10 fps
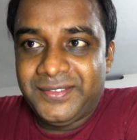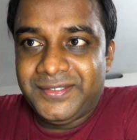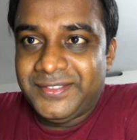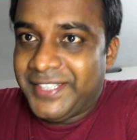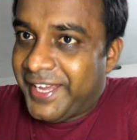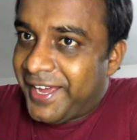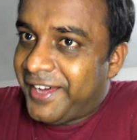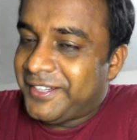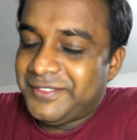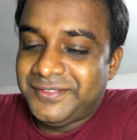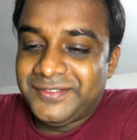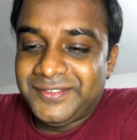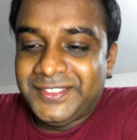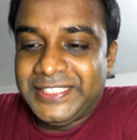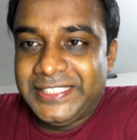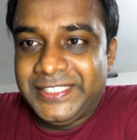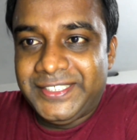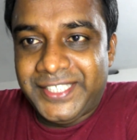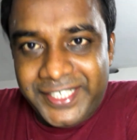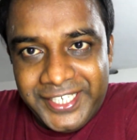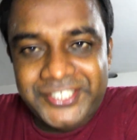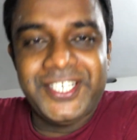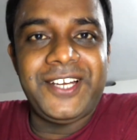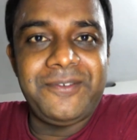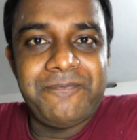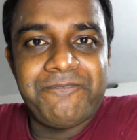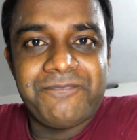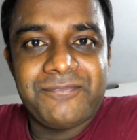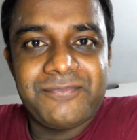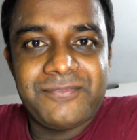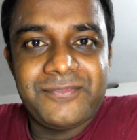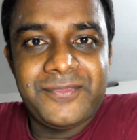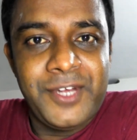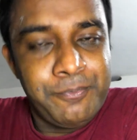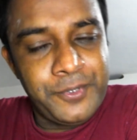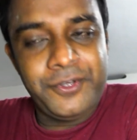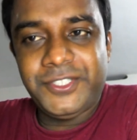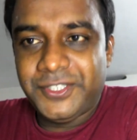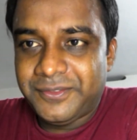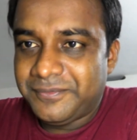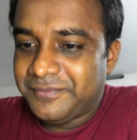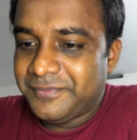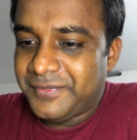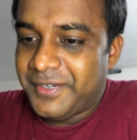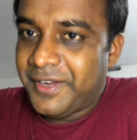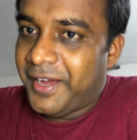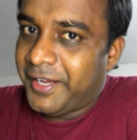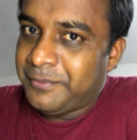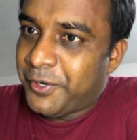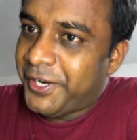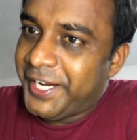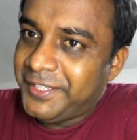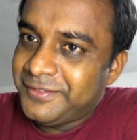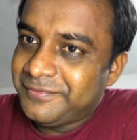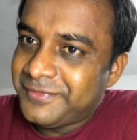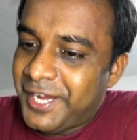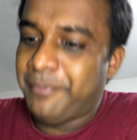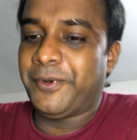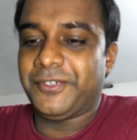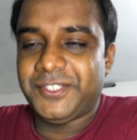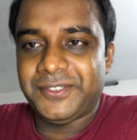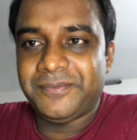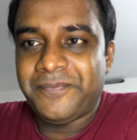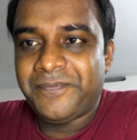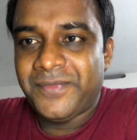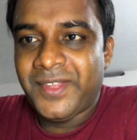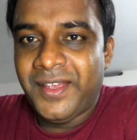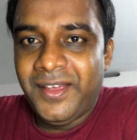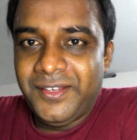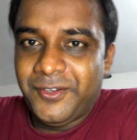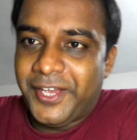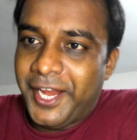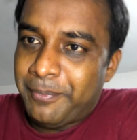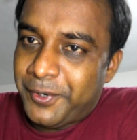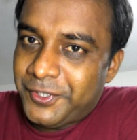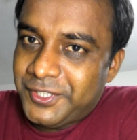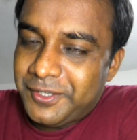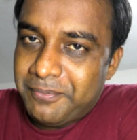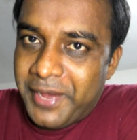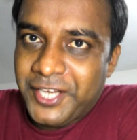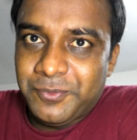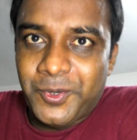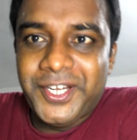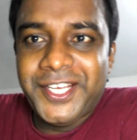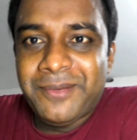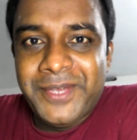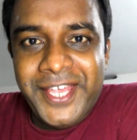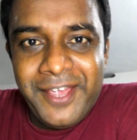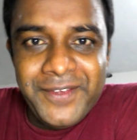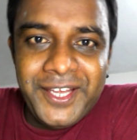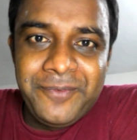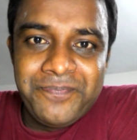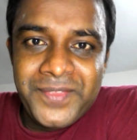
They are traditional approach and modern approach. You can approach man's political behavior